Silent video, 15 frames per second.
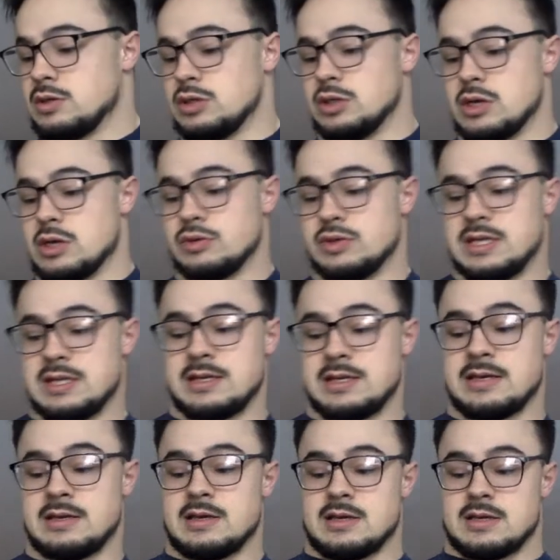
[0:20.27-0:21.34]
you need
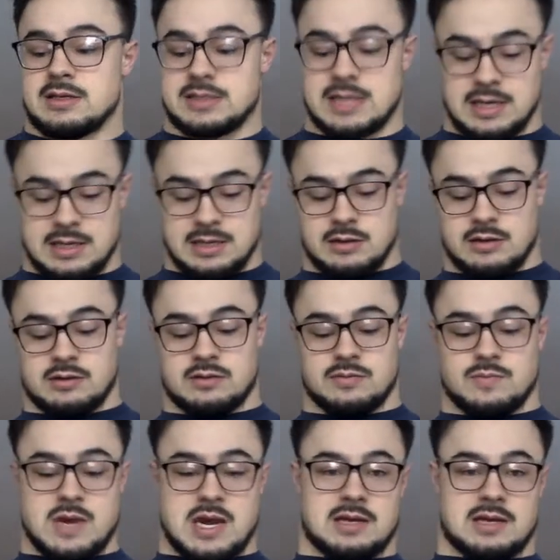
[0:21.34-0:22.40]
a tiny earth
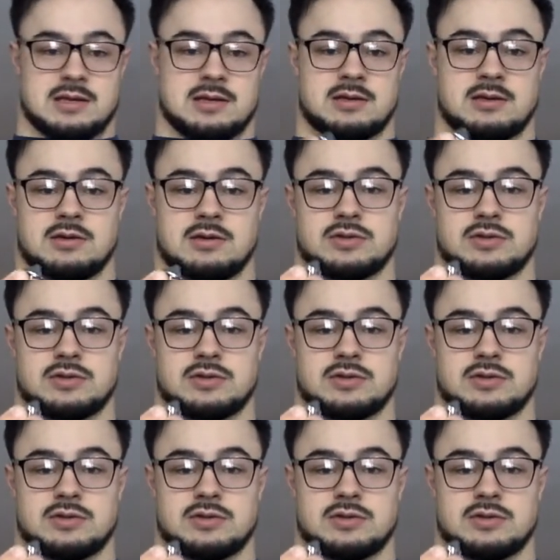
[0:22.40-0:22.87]
magnet,